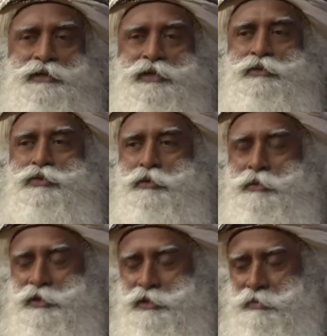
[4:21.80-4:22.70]
I say
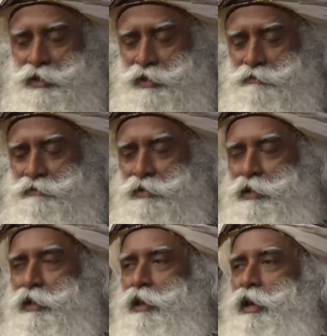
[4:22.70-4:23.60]
rudimentary
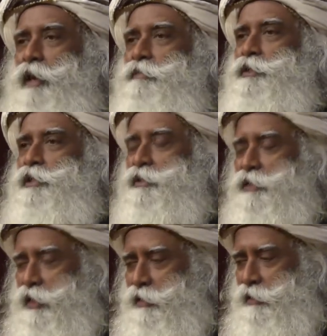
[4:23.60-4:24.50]
belief, I'm just
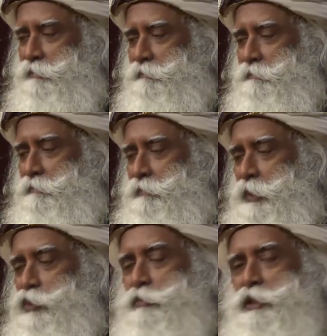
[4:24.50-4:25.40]
saying,
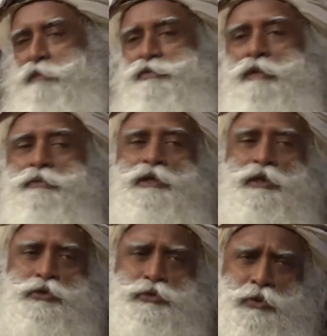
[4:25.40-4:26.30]
you believe something
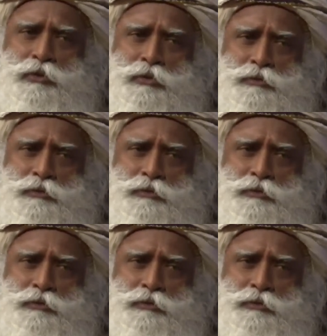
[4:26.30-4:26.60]
that you don't